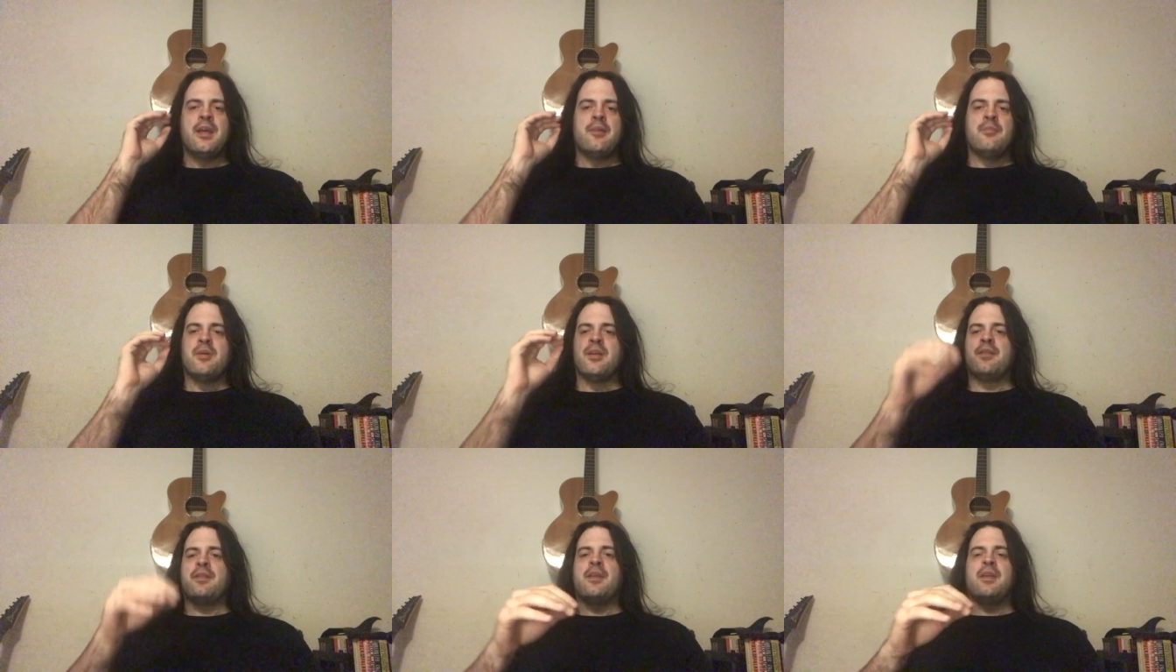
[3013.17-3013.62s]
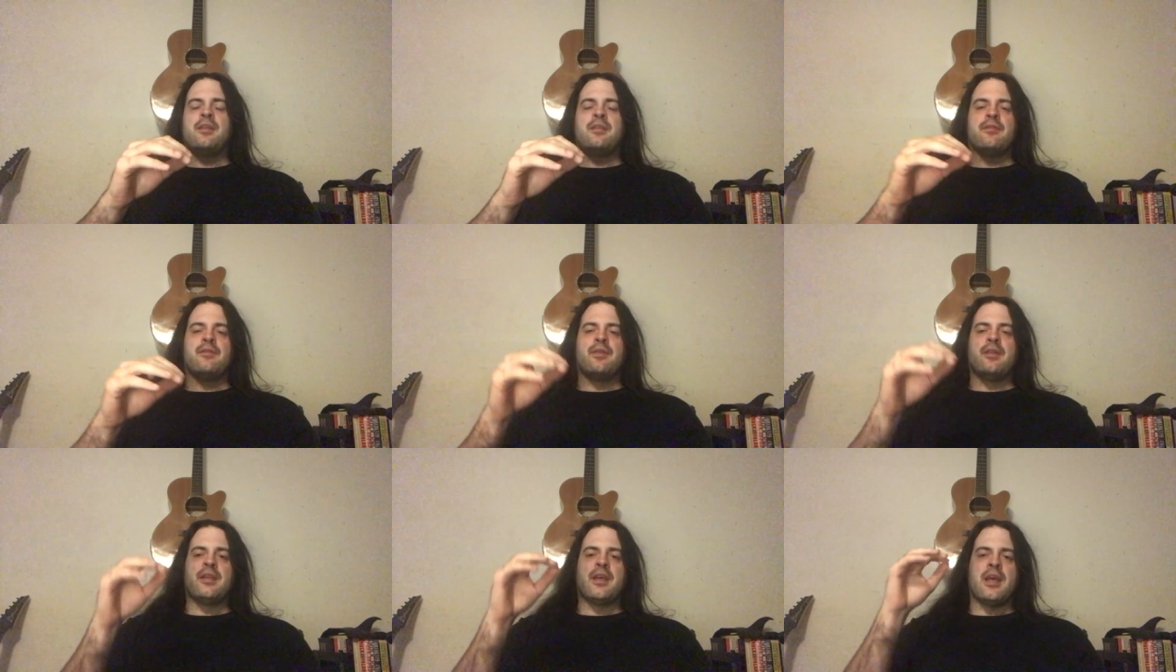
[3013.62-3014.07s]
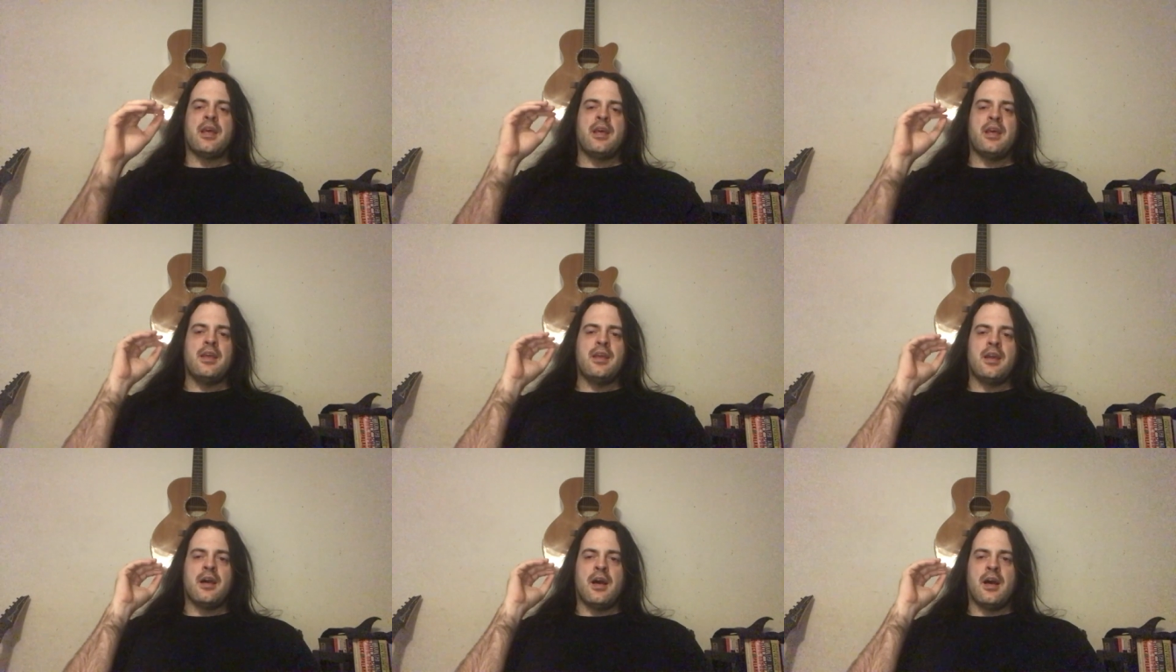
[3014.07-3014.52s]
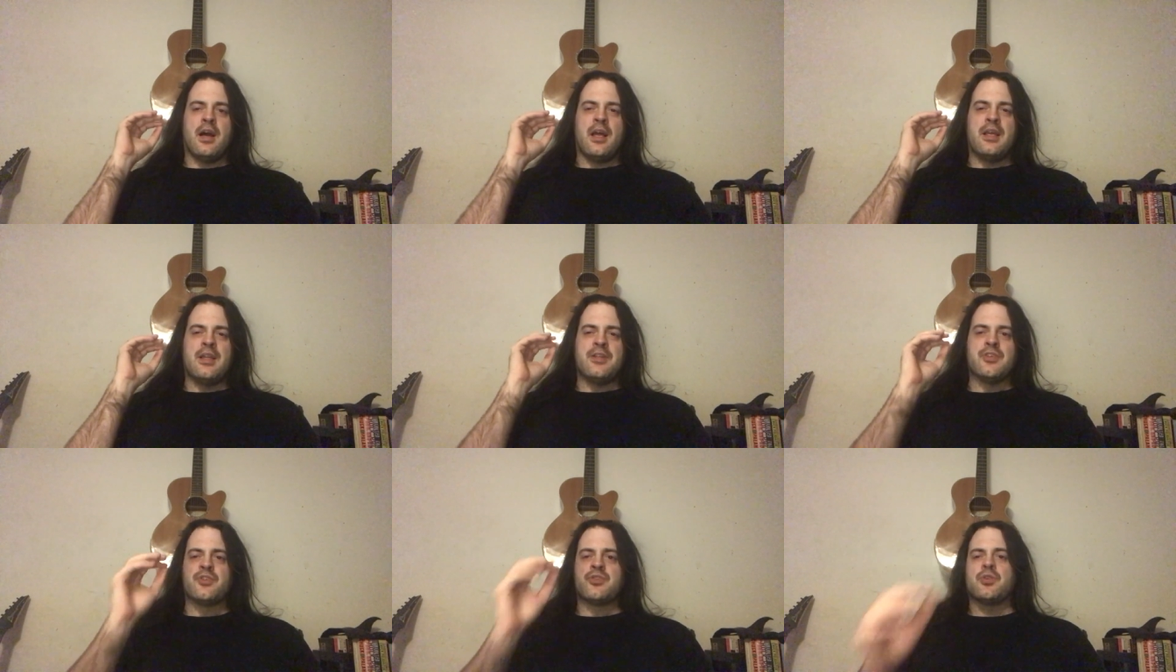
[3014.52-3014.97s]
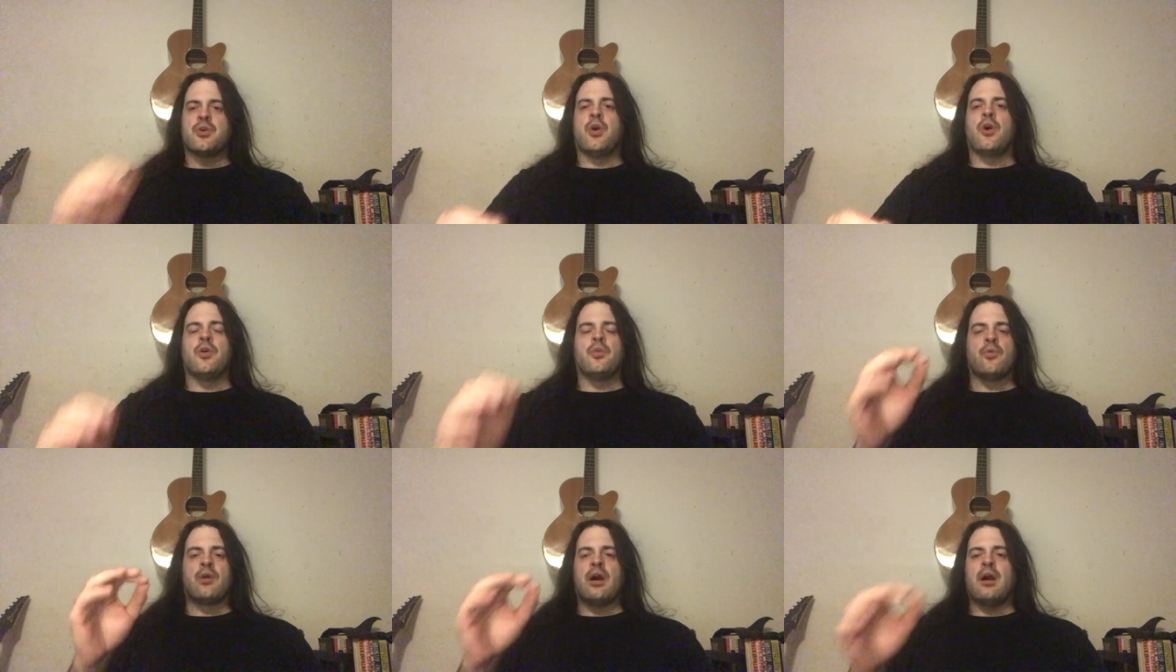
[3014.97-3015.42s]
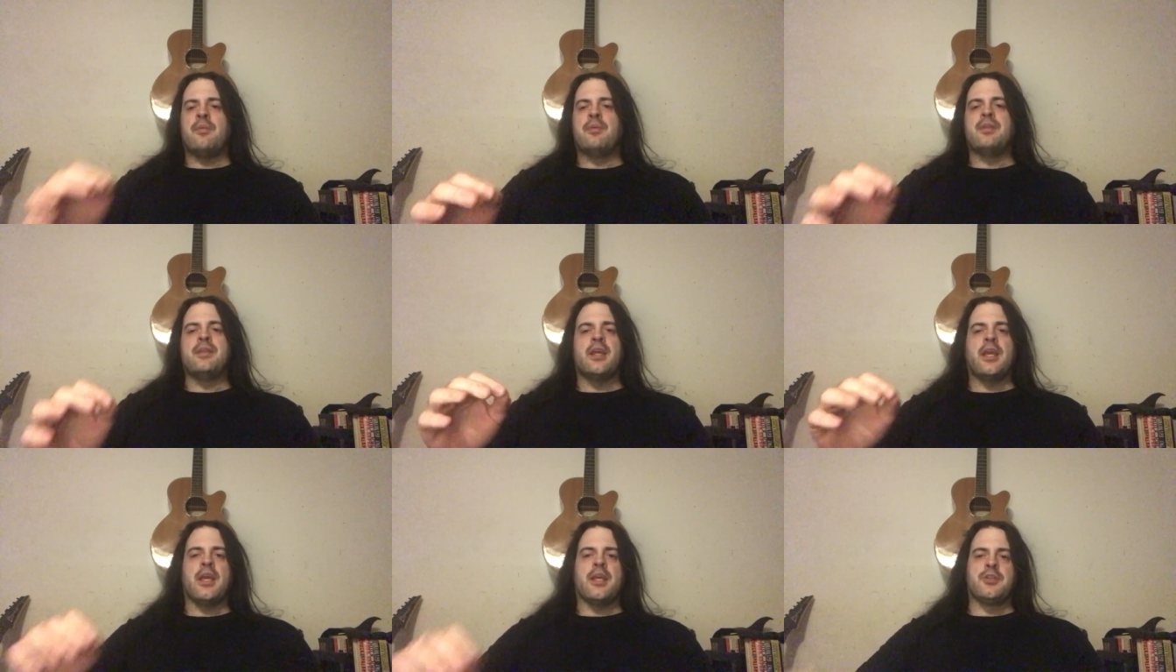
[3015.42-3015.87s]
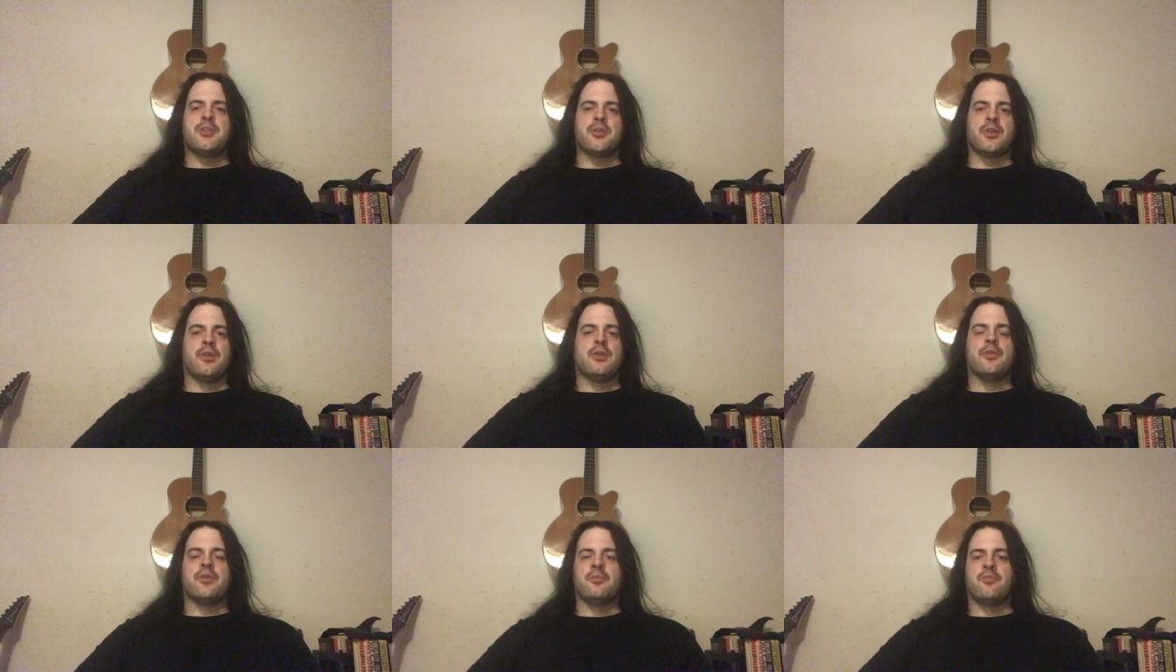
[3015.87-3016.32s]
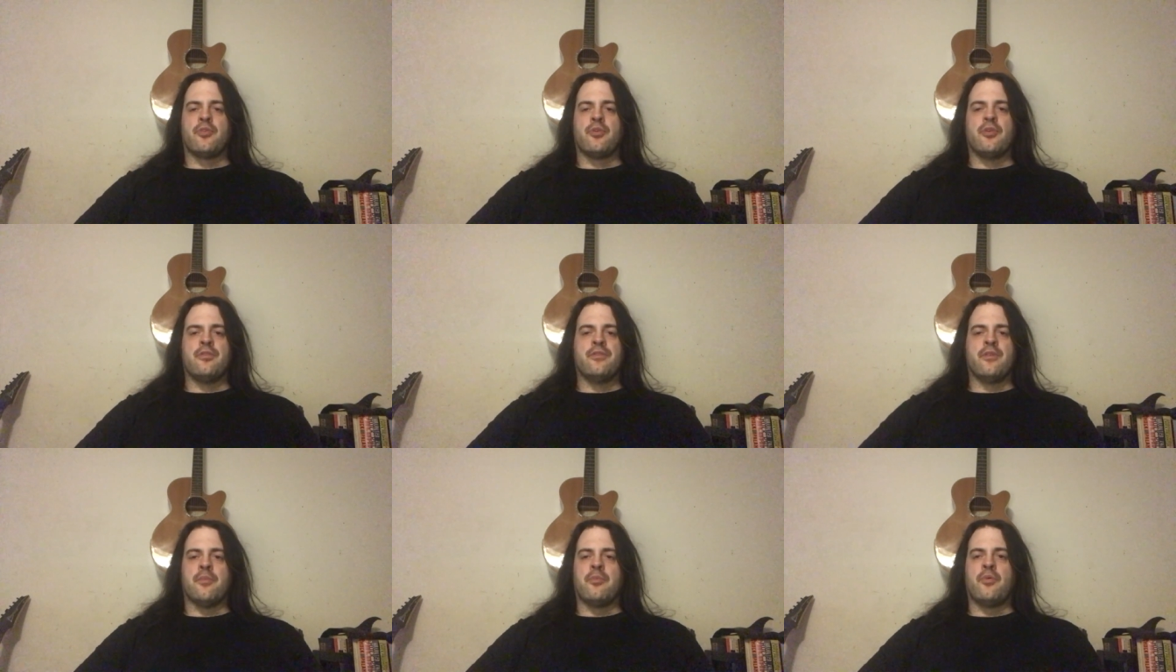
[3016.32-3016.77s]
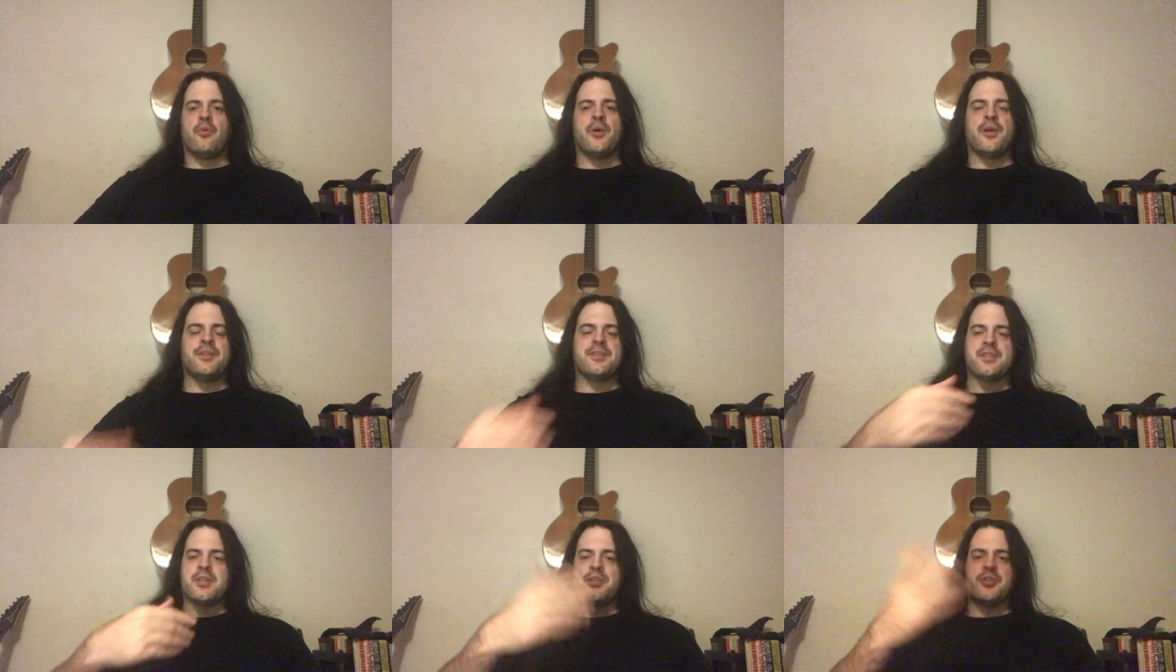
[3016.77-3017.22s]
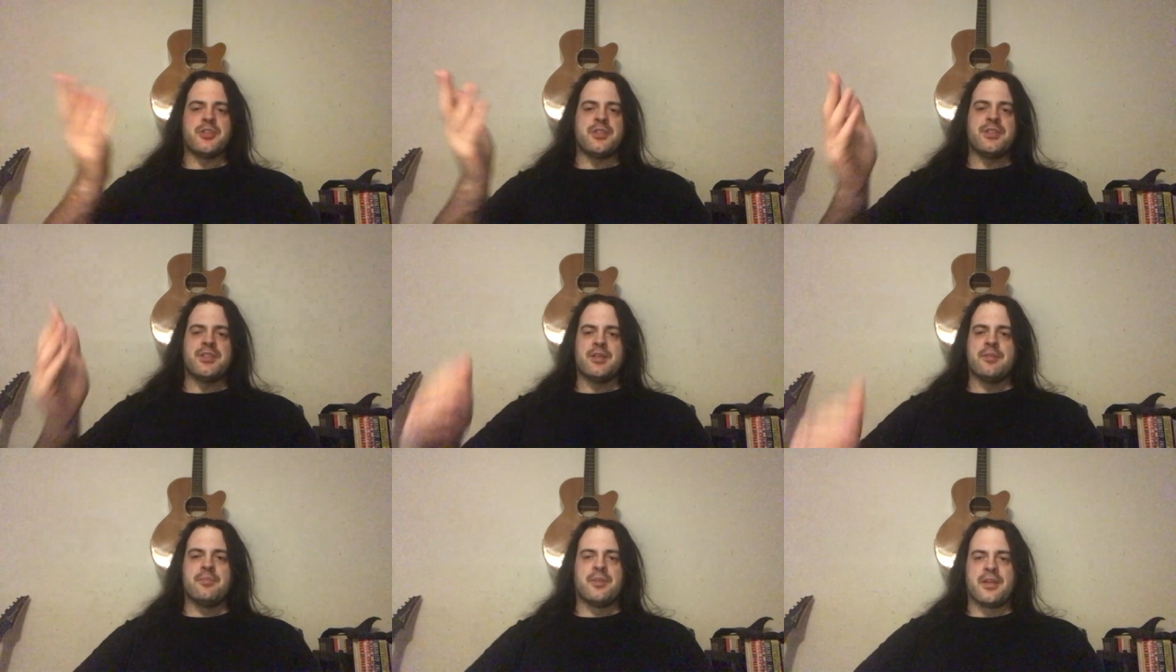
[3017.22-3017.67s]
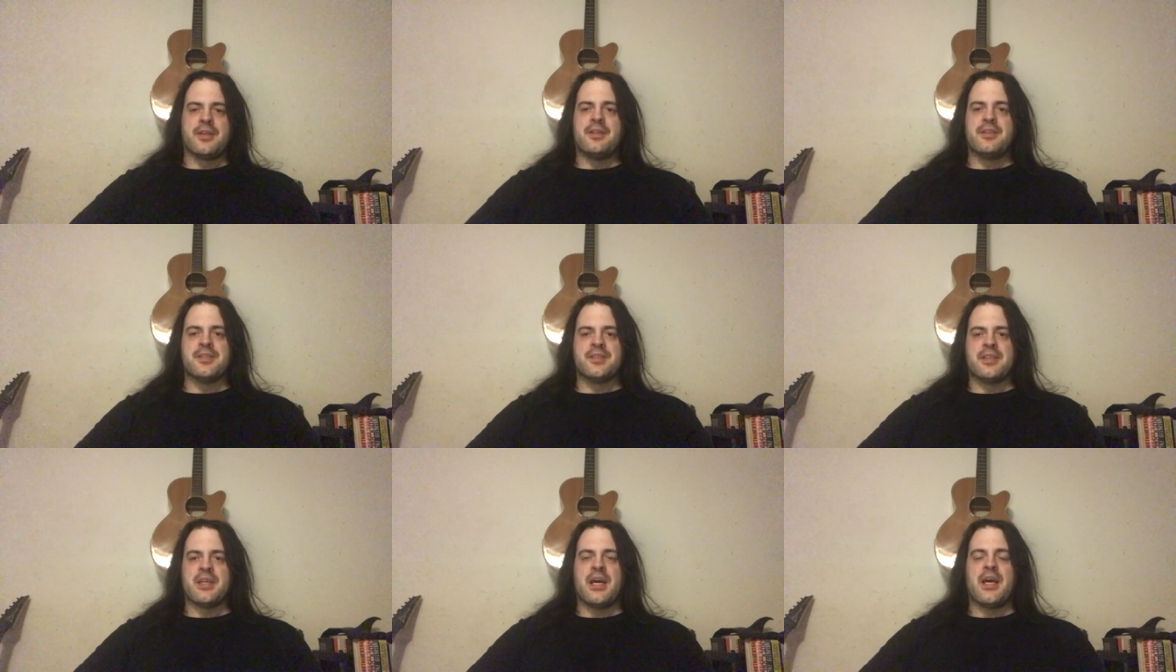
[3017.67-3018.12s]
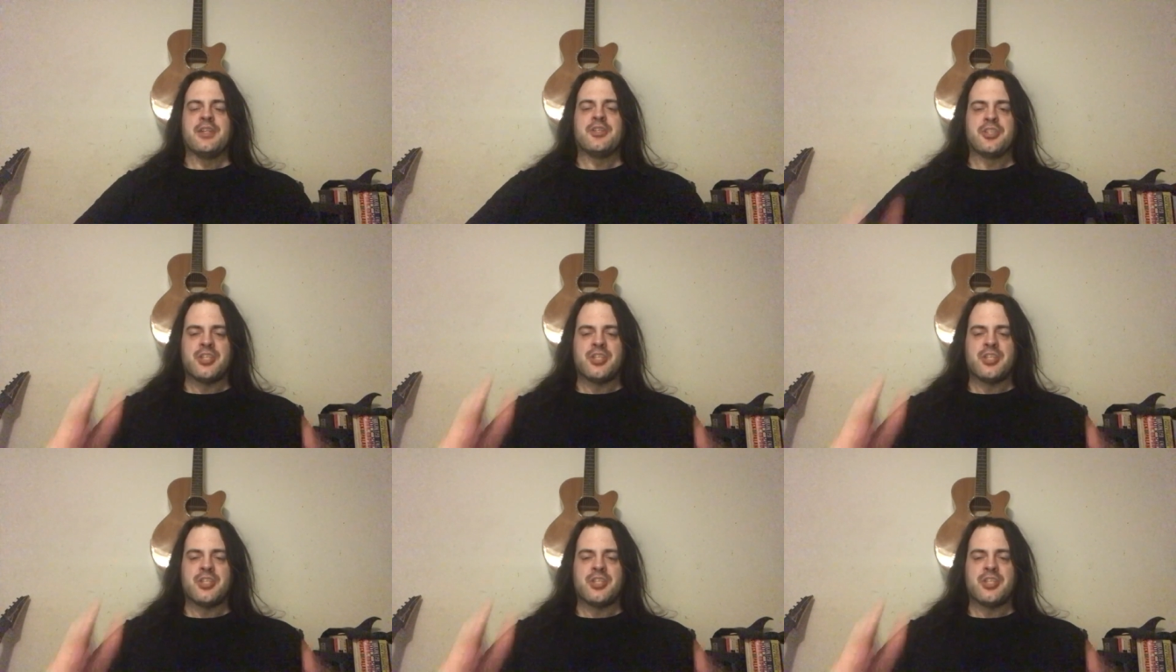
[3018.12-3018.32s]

but at the end of the day, uh, it is on Robin DiAngelo to prove her points, and she simply does not.